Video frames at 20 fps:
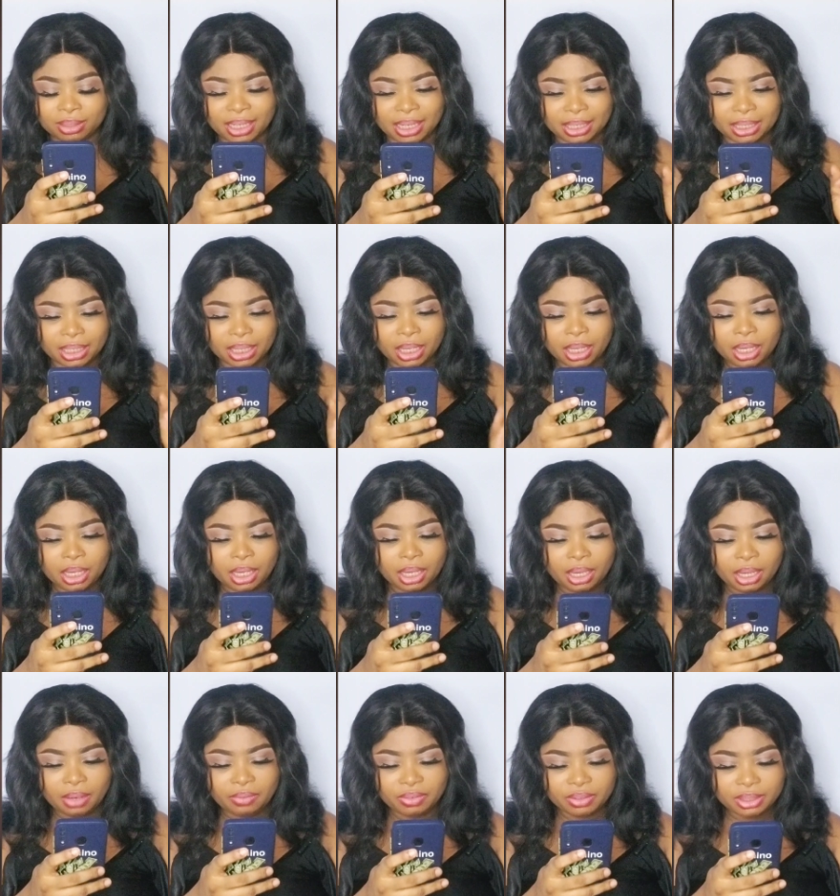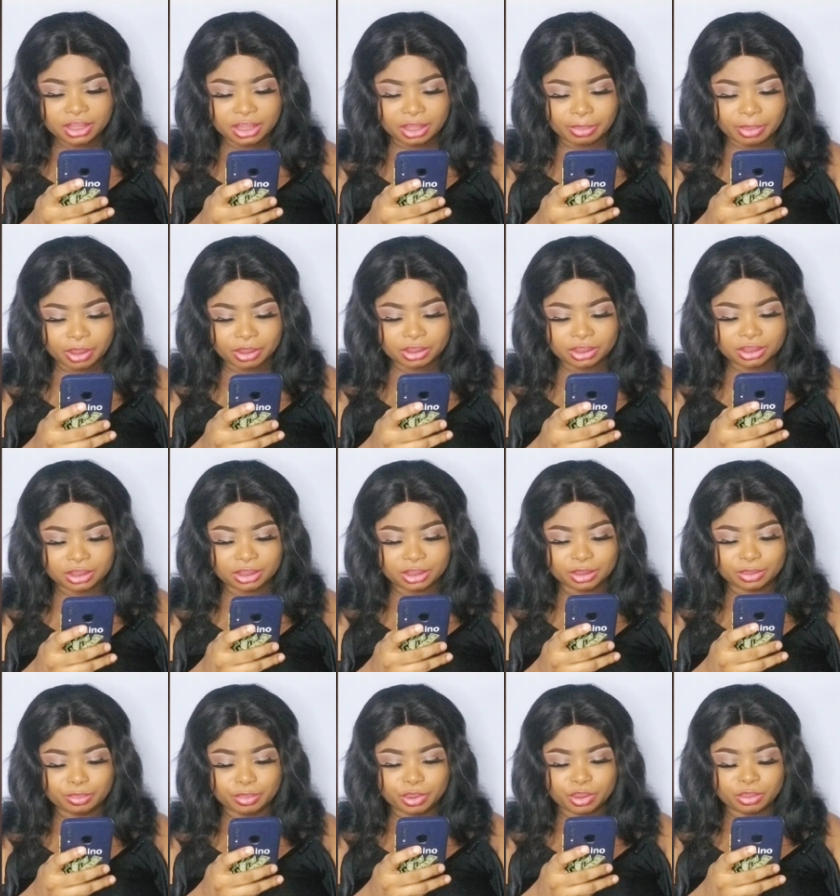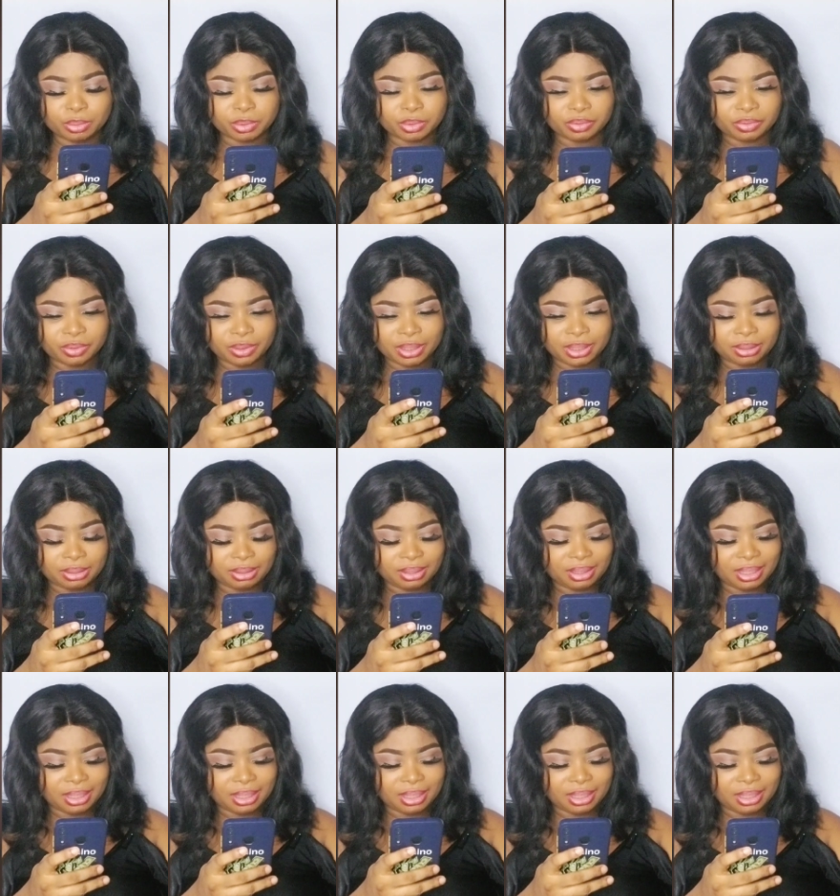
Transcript: Like everything about it is beautiful.